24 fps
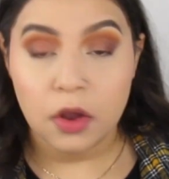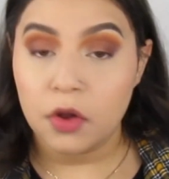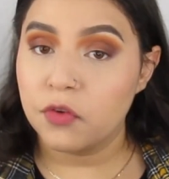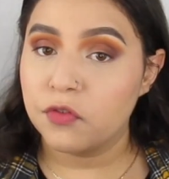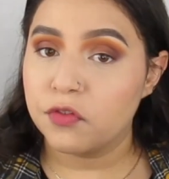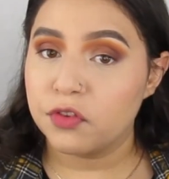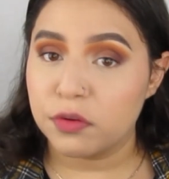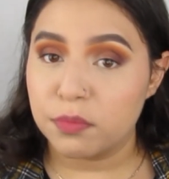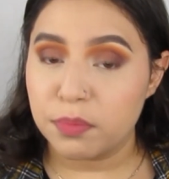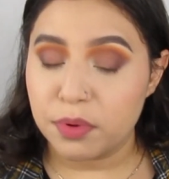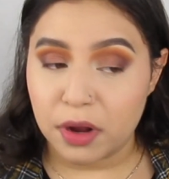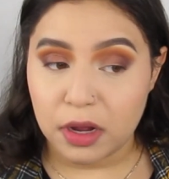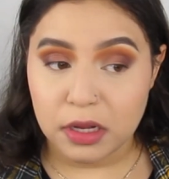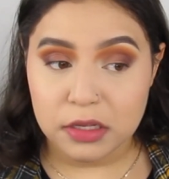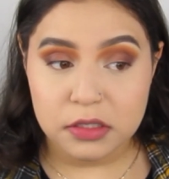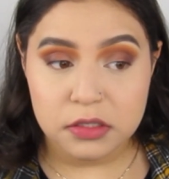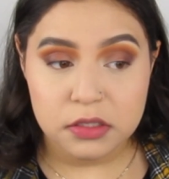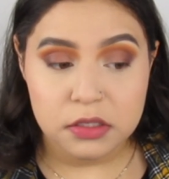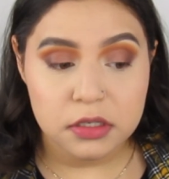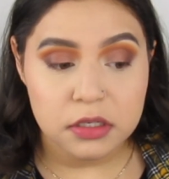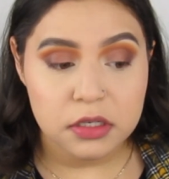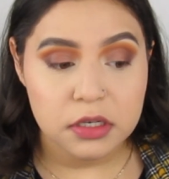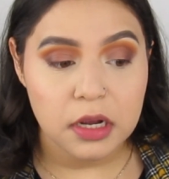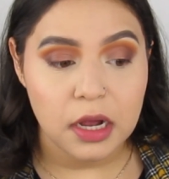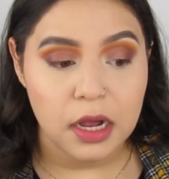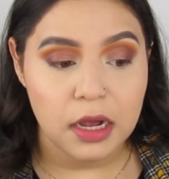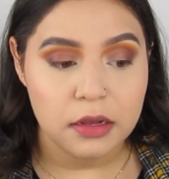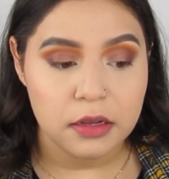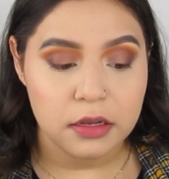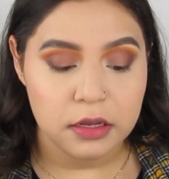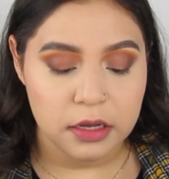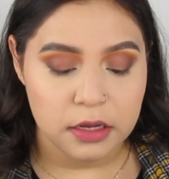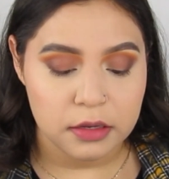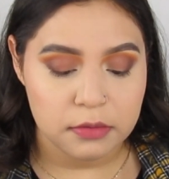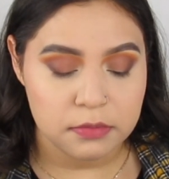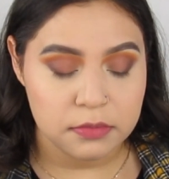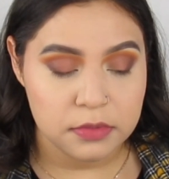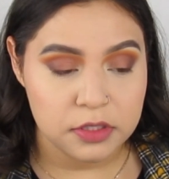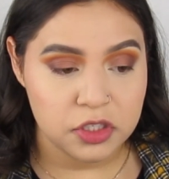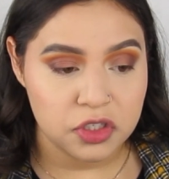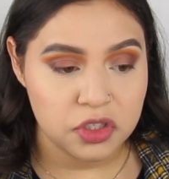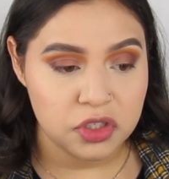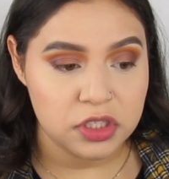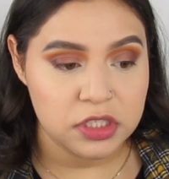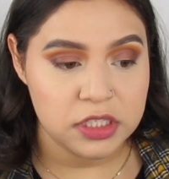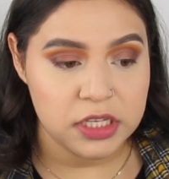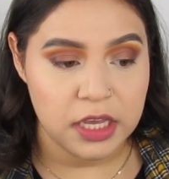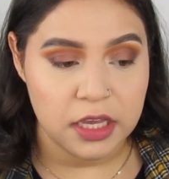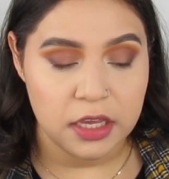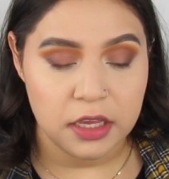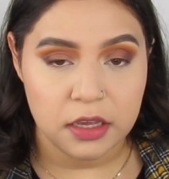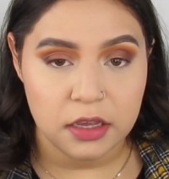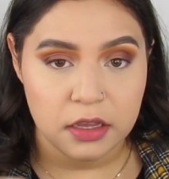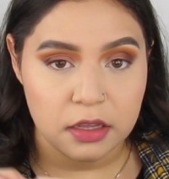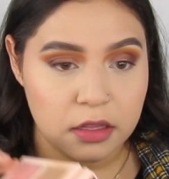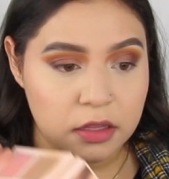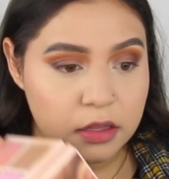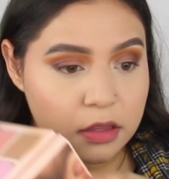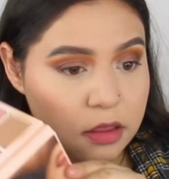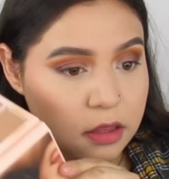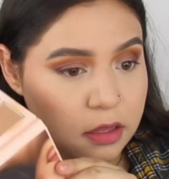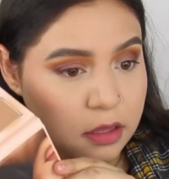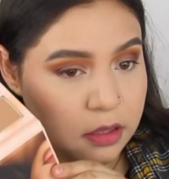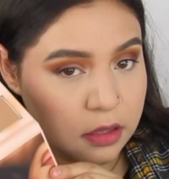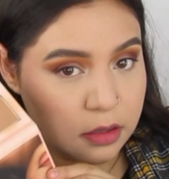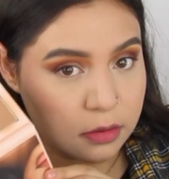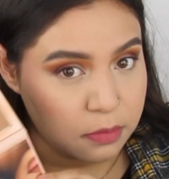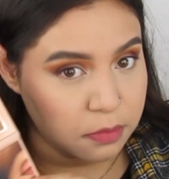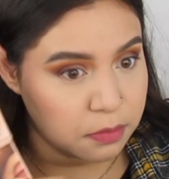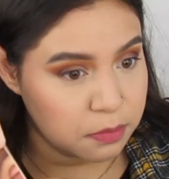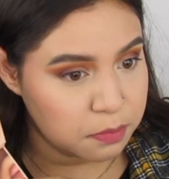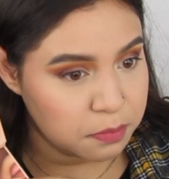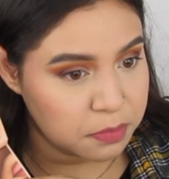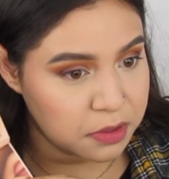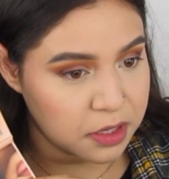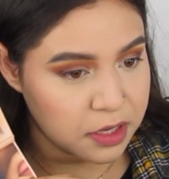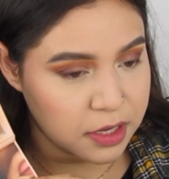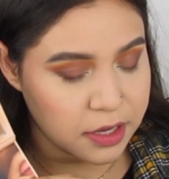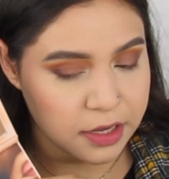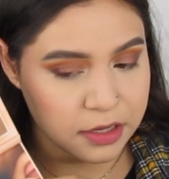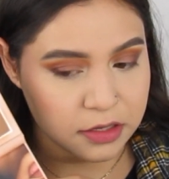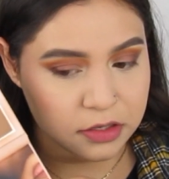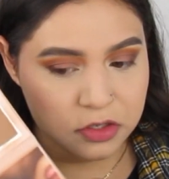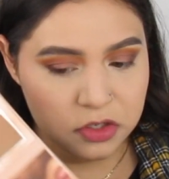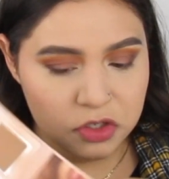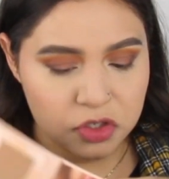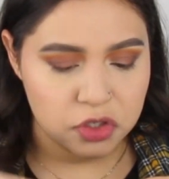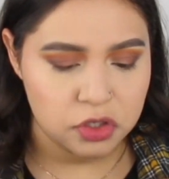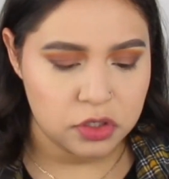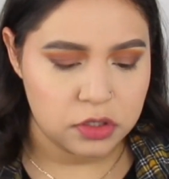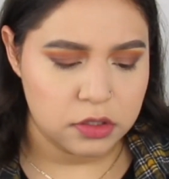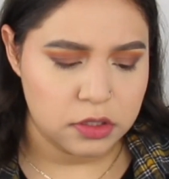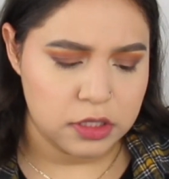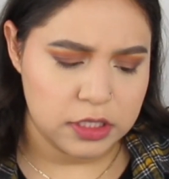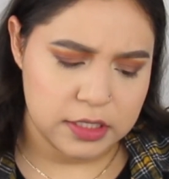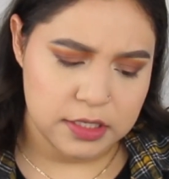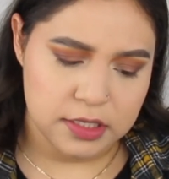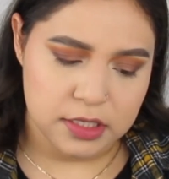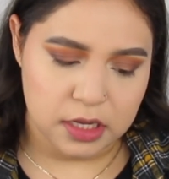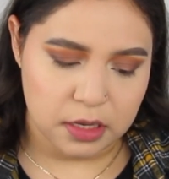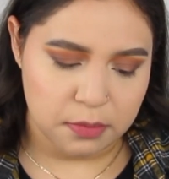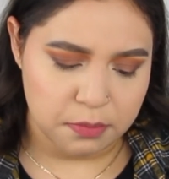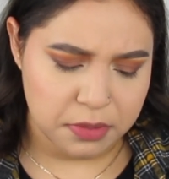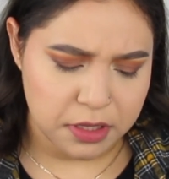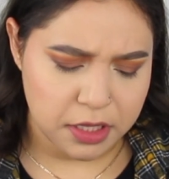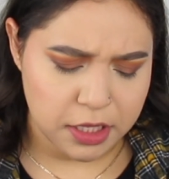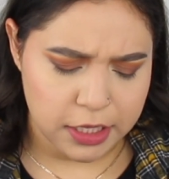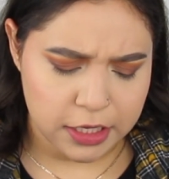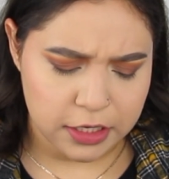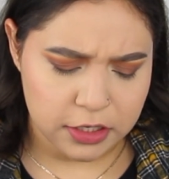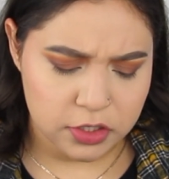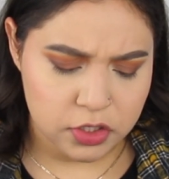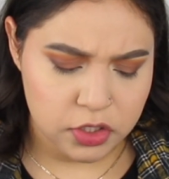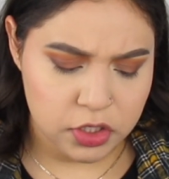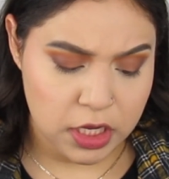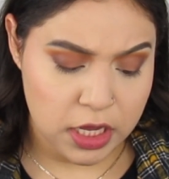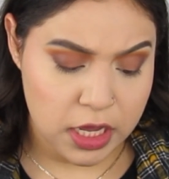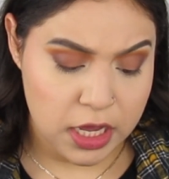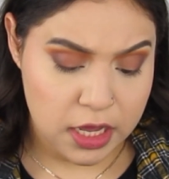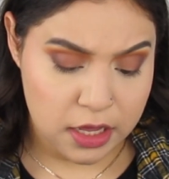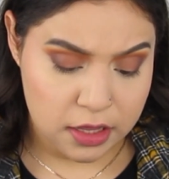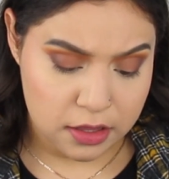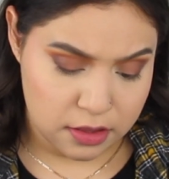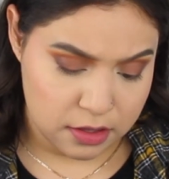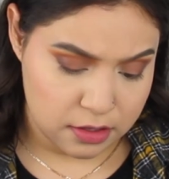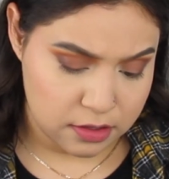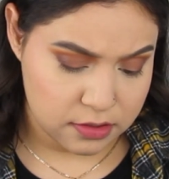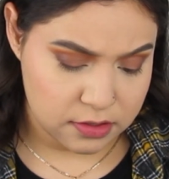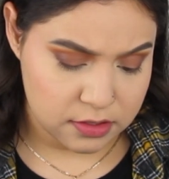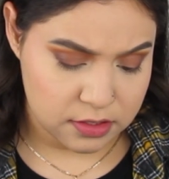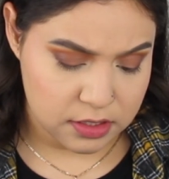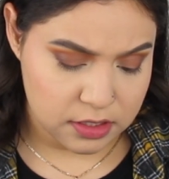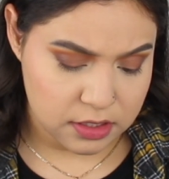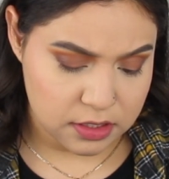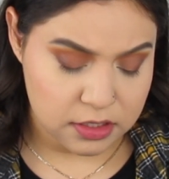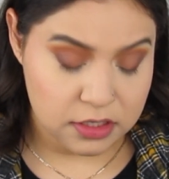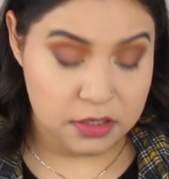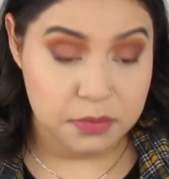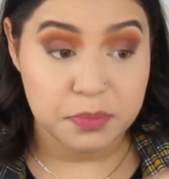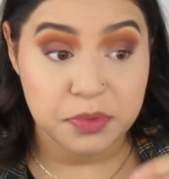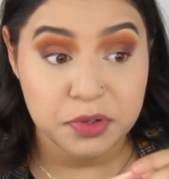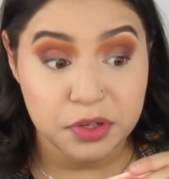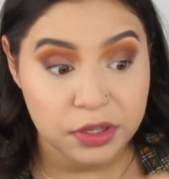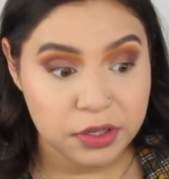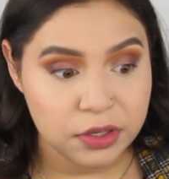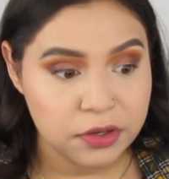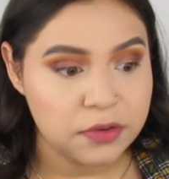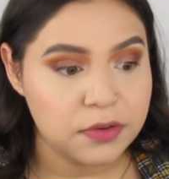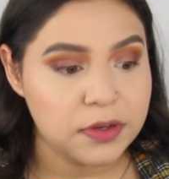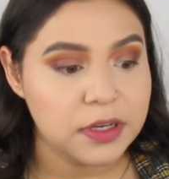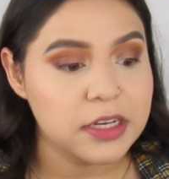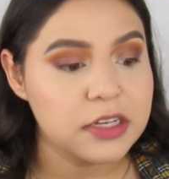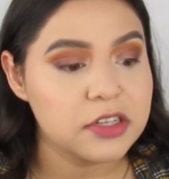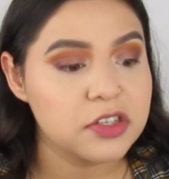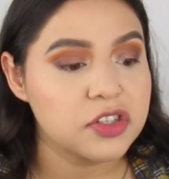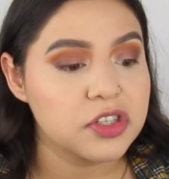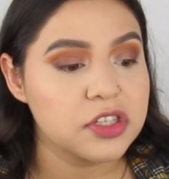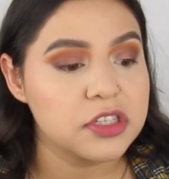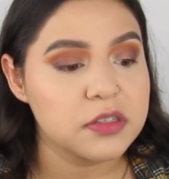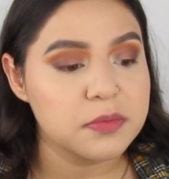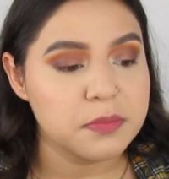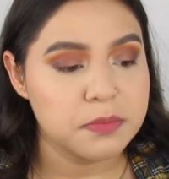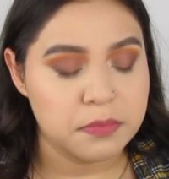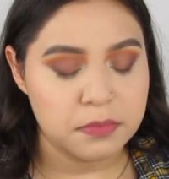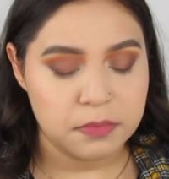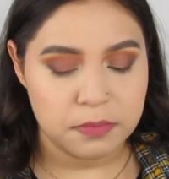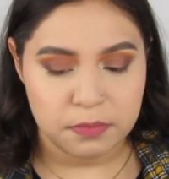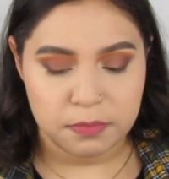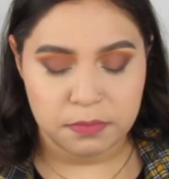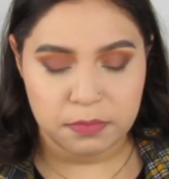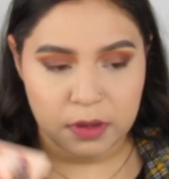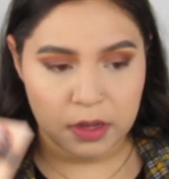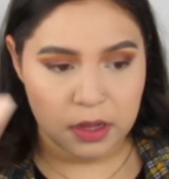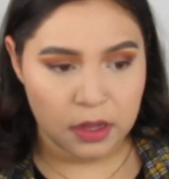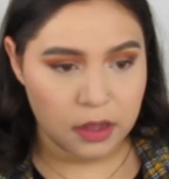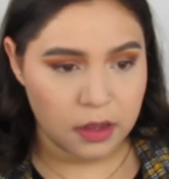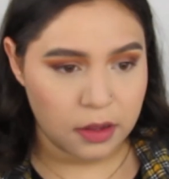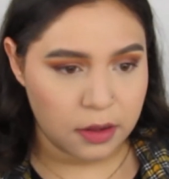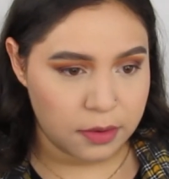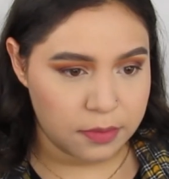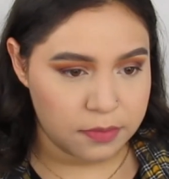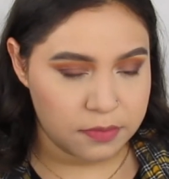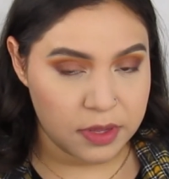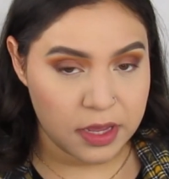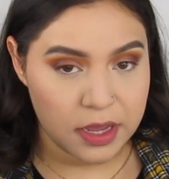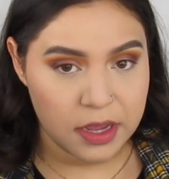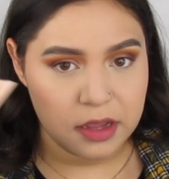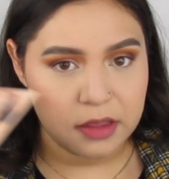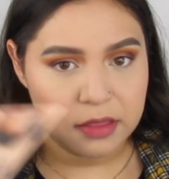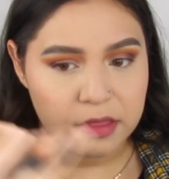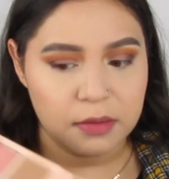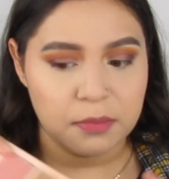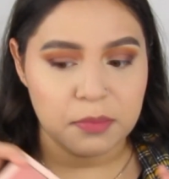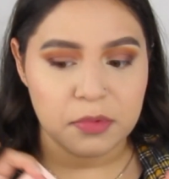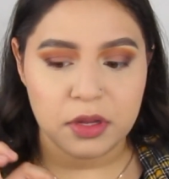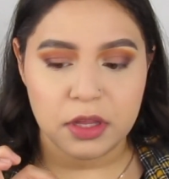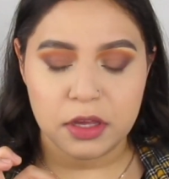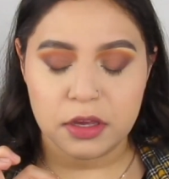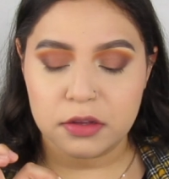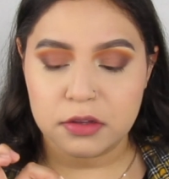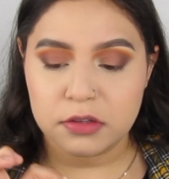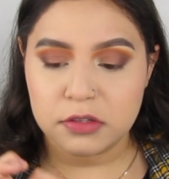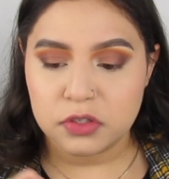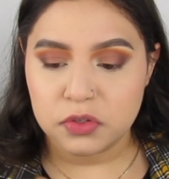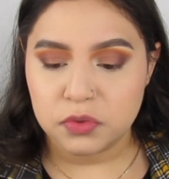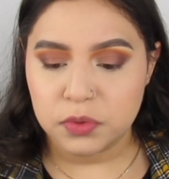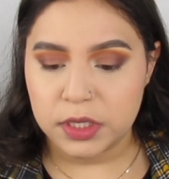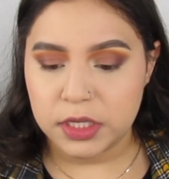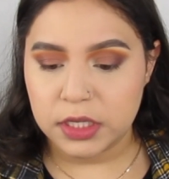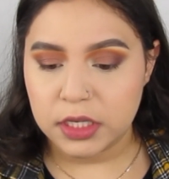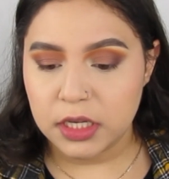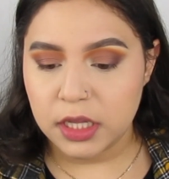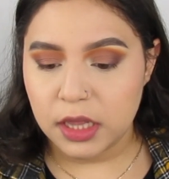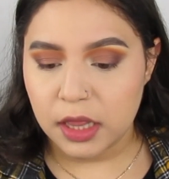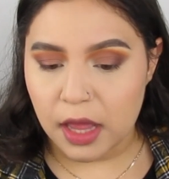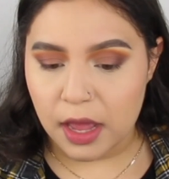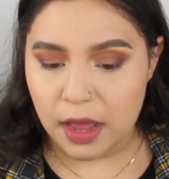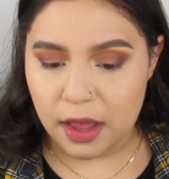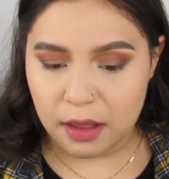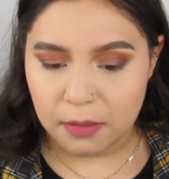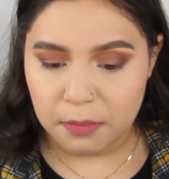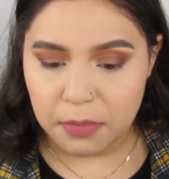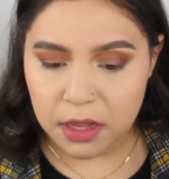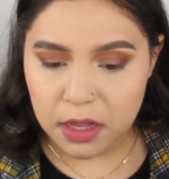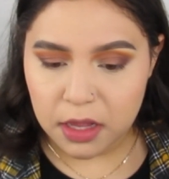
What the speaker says: For bronzer, I am just taking the this is not BH, this is Beauty Creations and the Murillo's Twin collab.